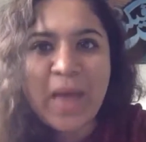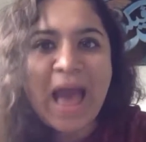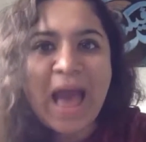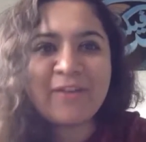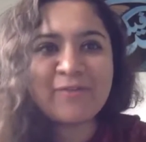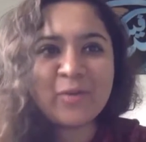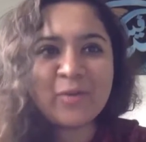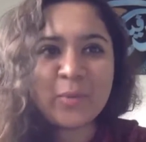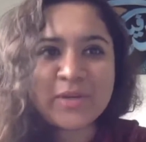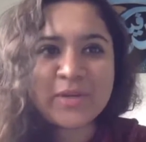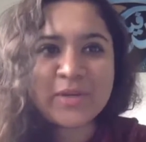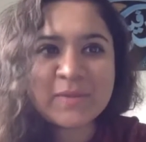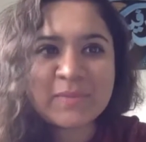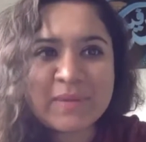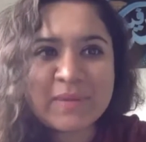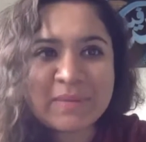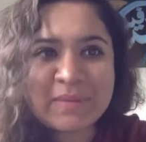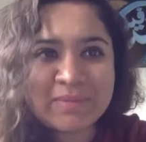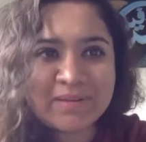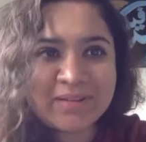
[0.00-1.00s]
affluent
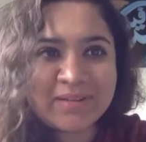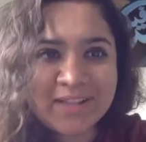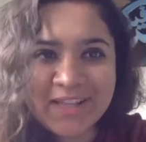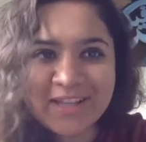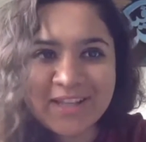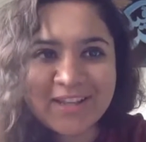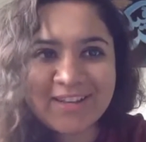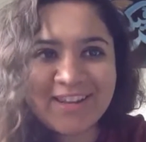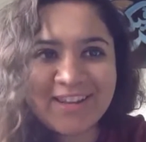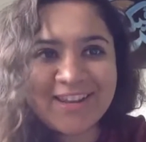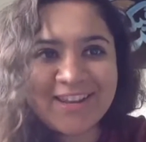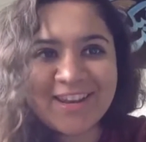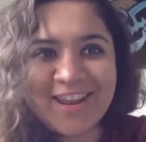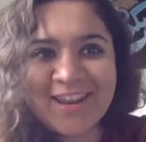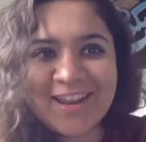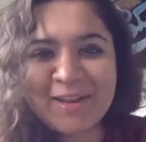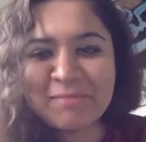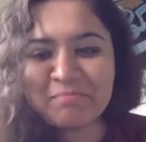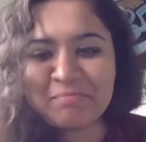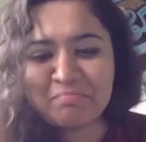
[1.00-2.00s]
people in
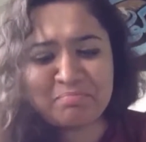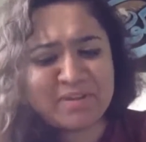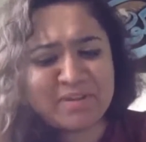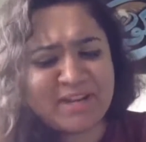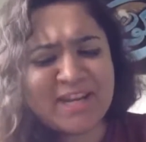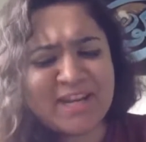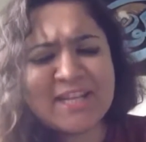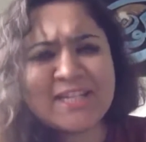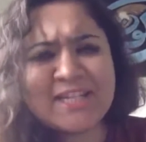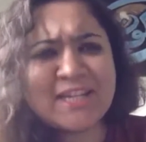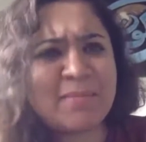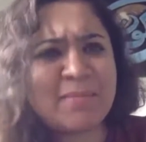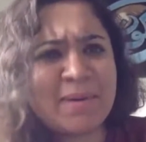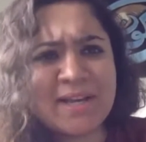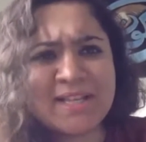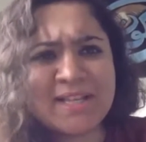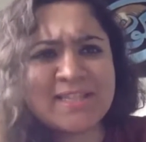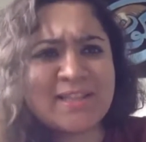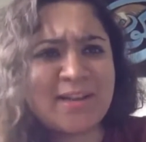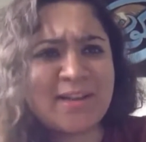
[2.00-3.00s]
India,
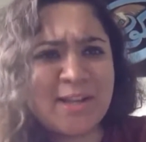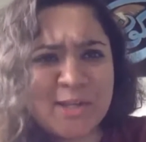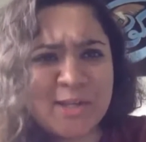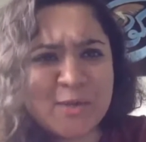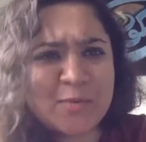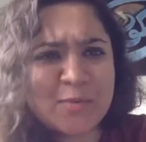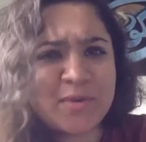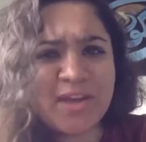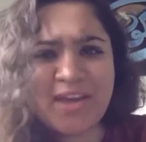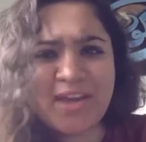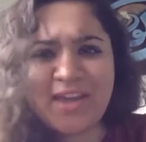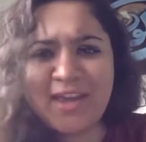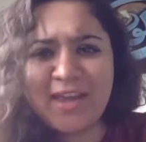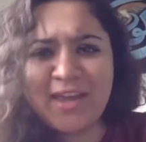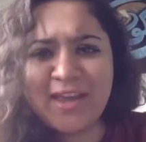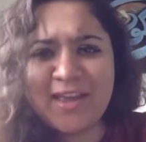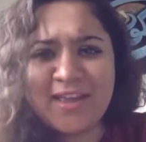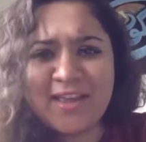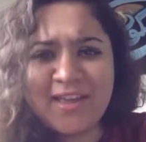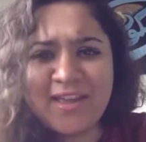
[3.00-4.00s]
Pakistan,
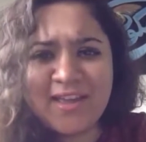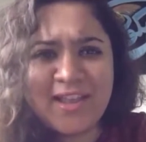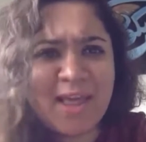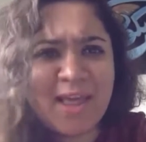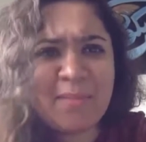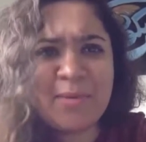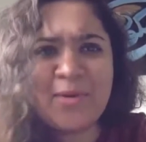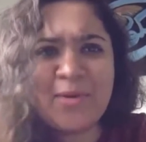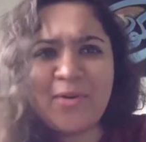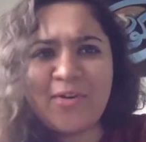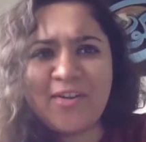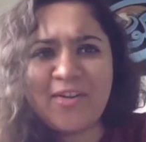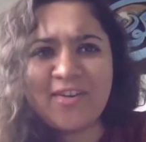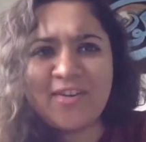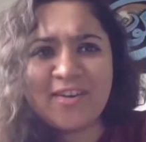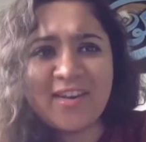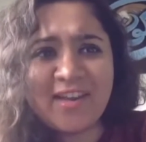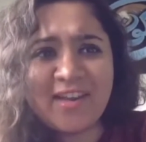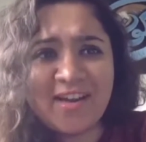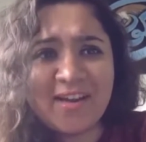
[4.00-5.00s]
UK,
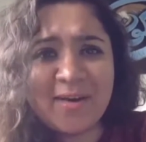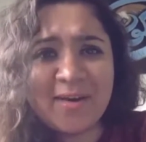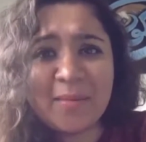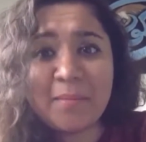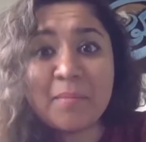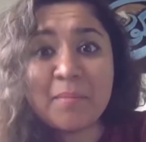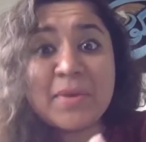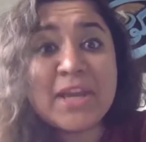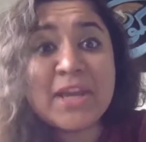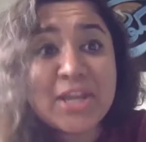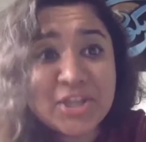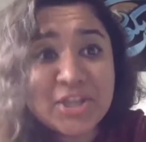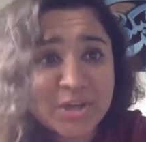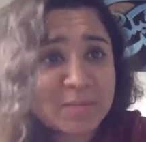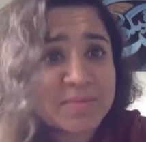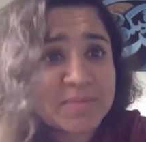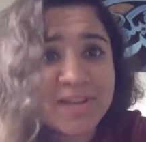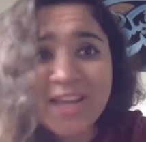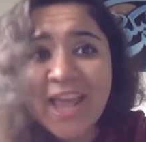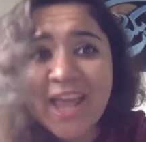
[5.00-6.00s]
Lebanon,
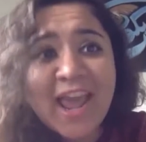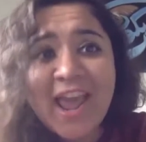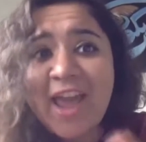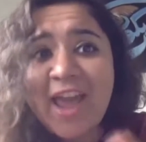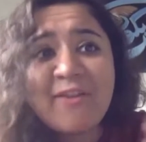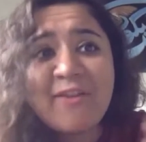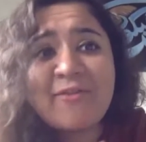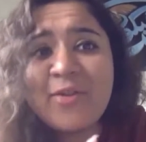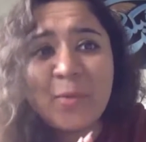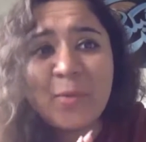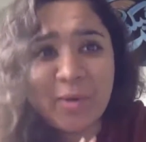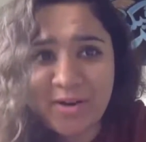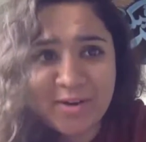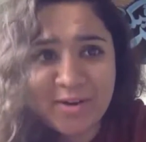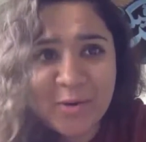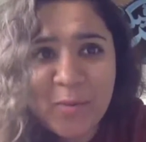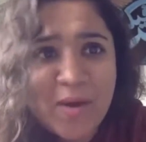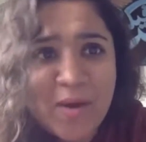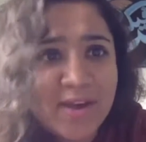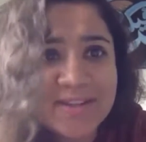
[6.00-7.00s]
Egypt, like everywhere,
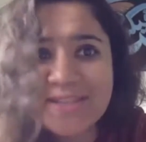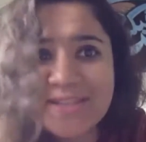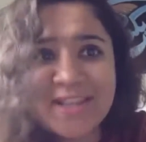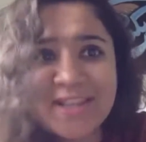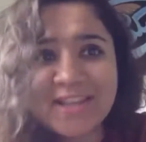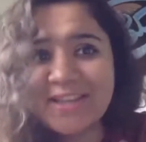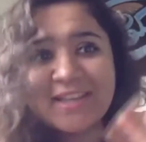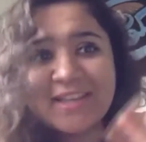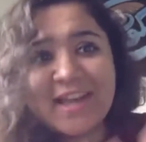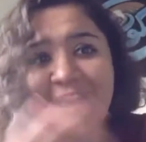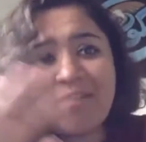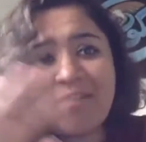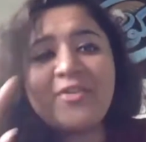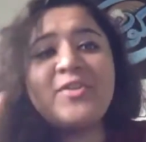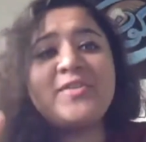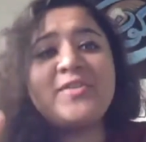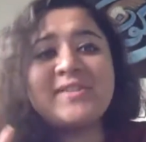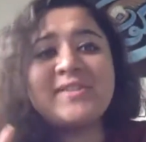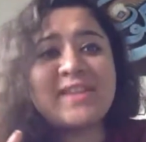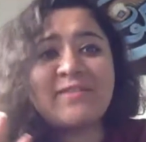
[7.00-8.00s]
US, like I've
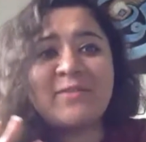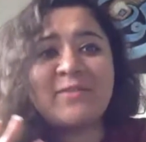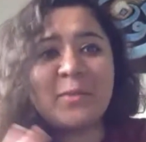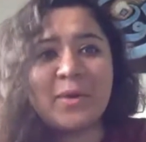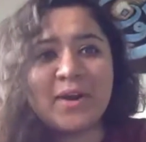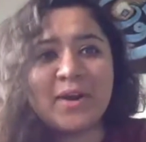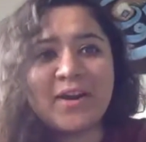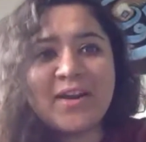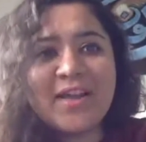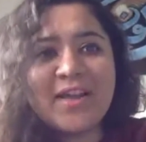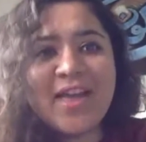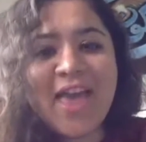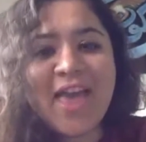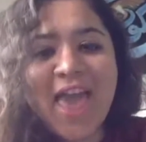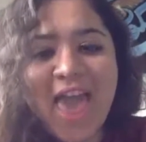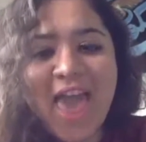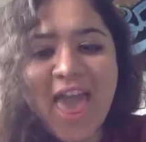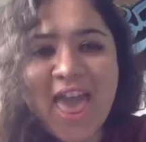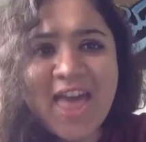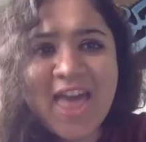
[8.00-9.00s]
heard this everywhere.
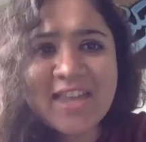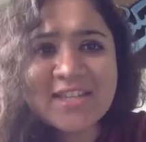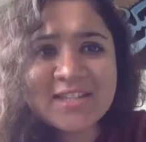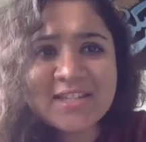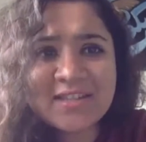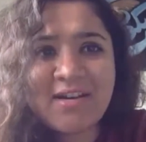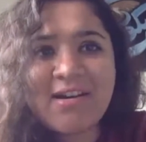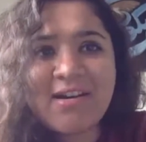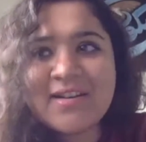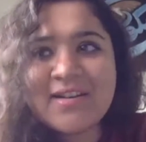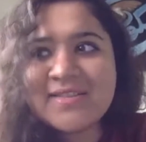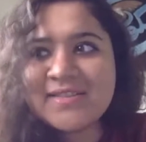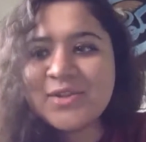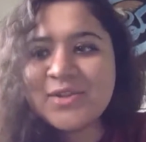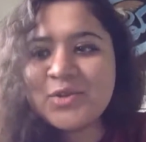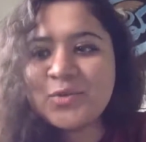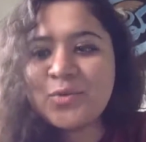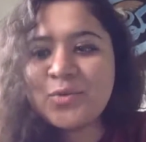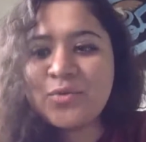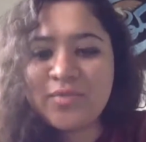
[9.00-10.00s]
And the answer
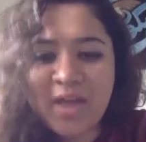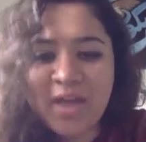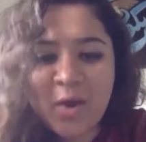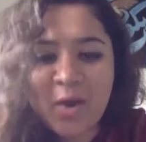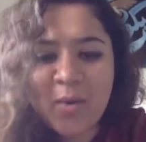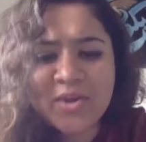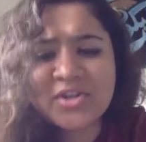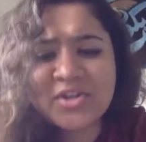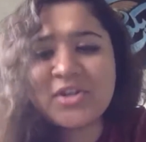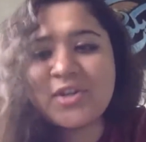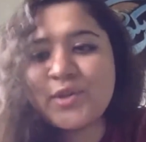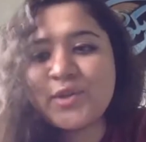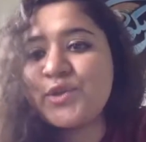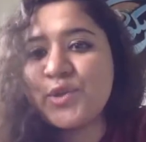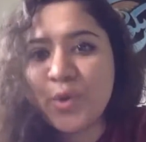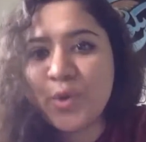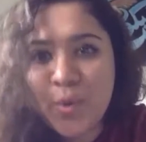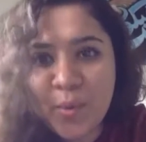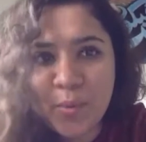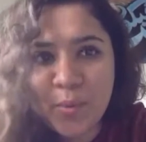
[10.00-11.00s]
to that question is
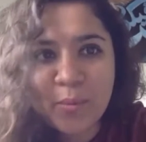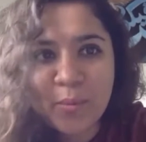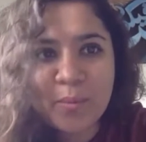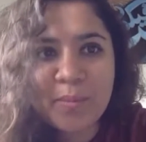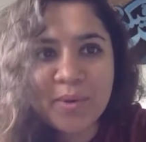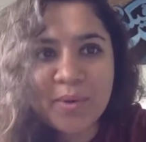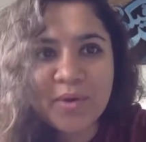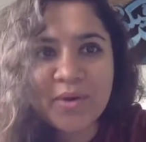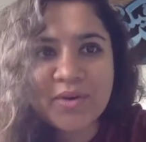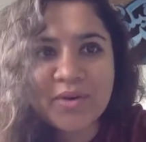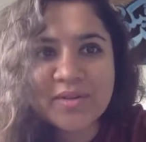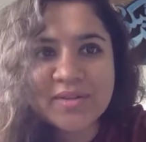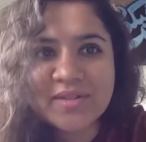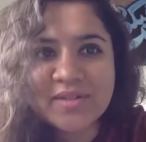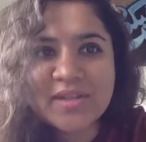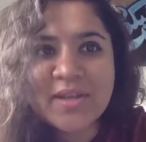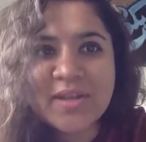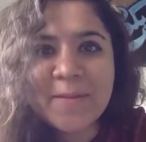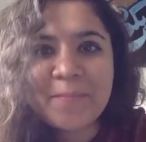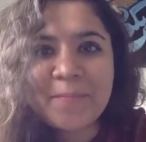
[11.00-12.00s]
no,
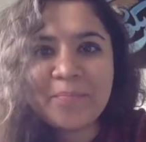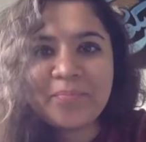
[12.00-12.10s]
because